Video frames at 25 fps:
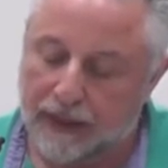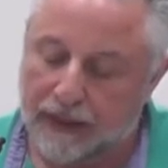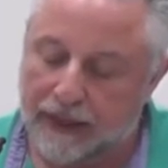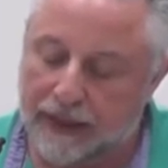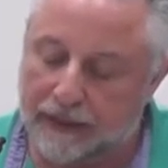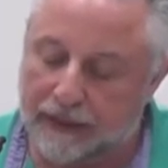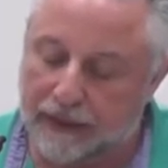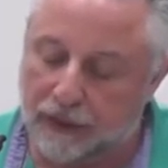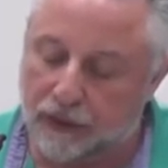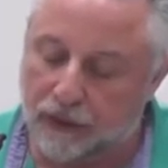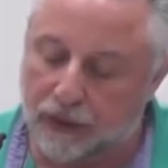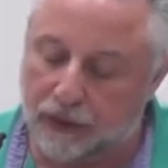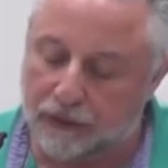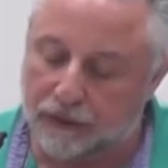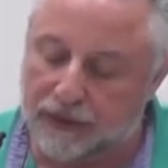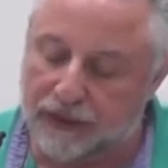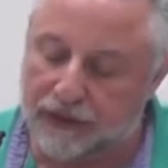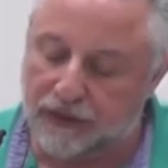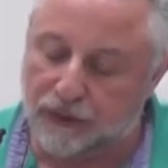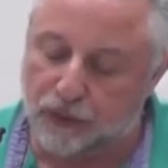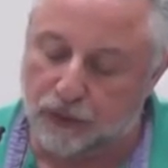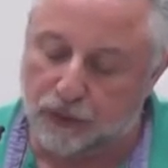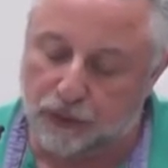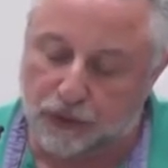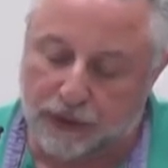And in
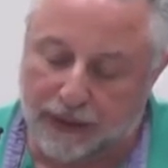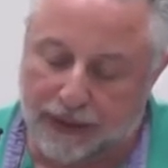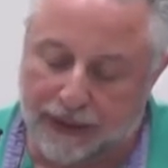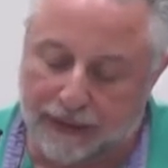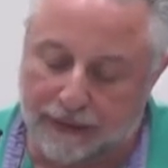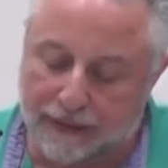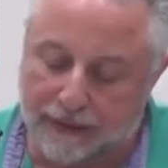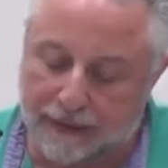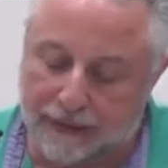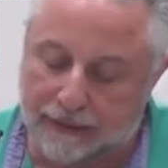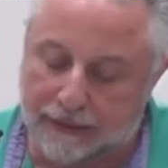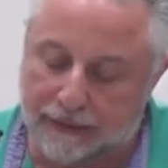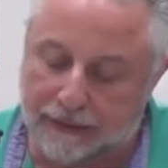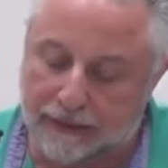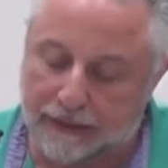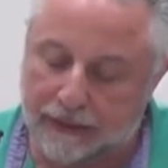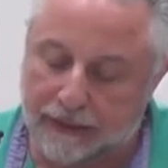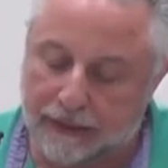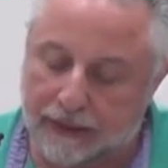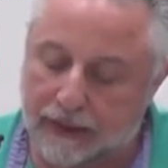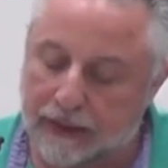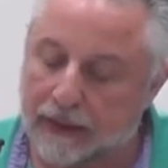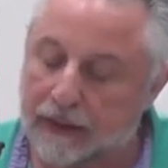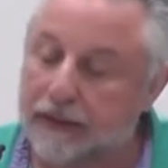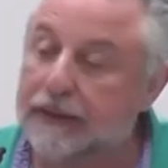contrast to chess,
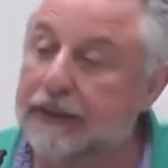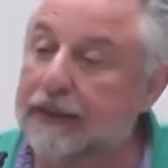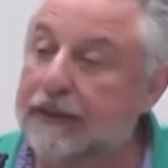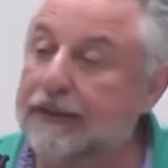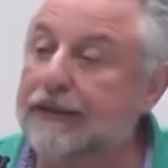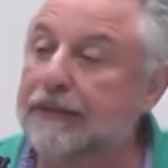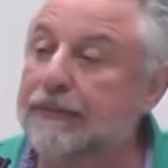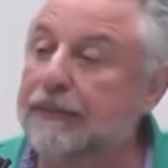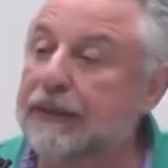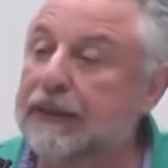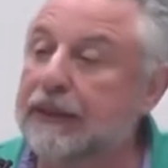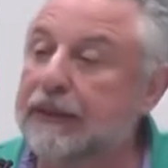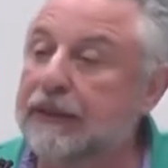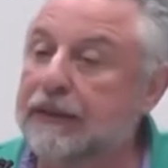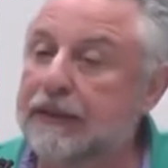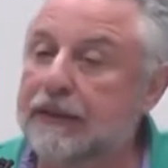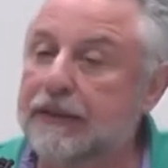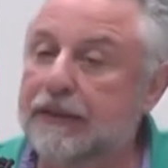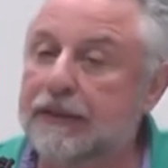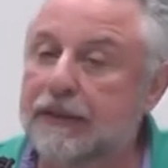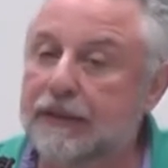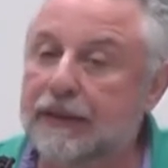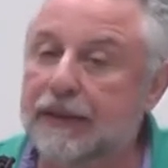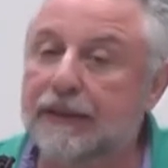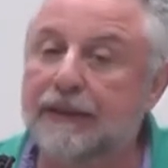this
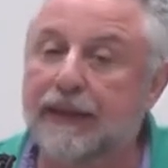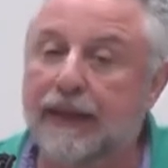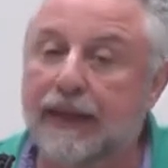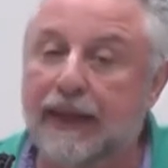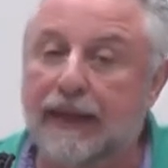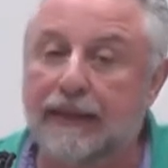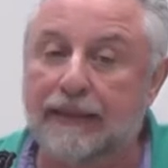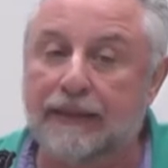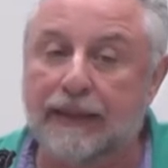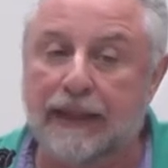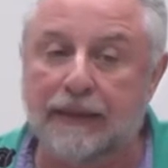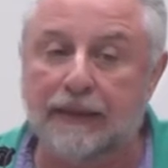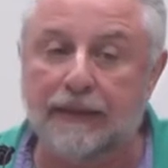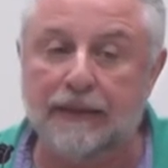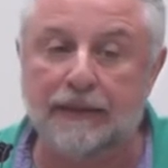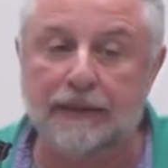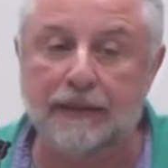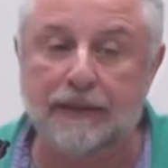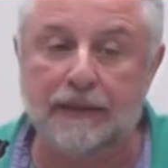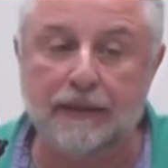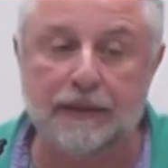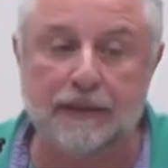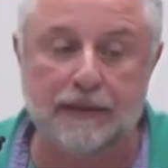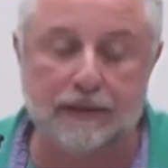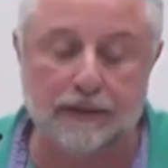means that their
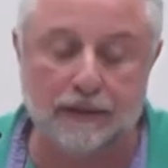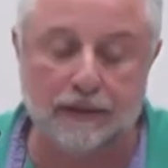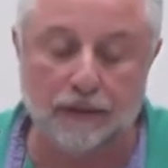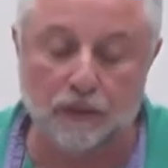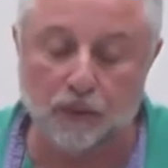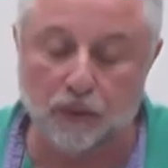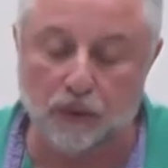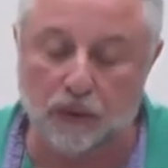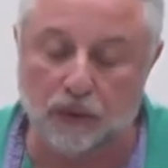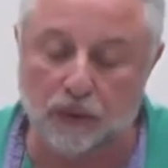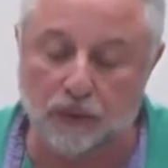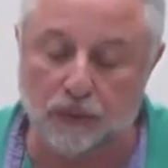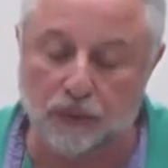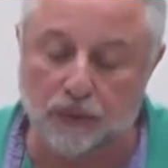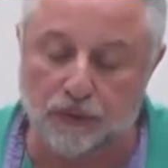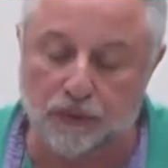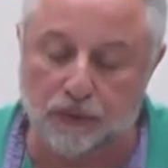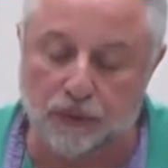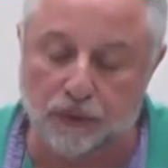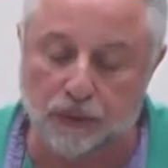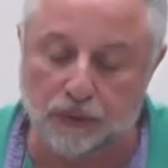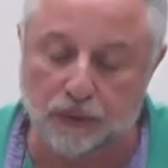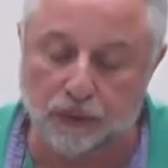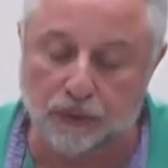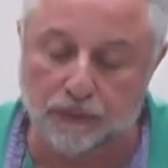analysands would lose
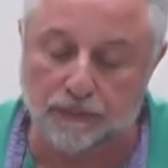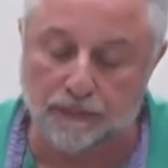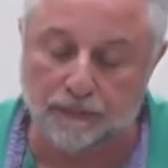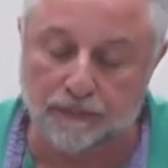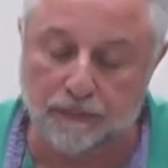too.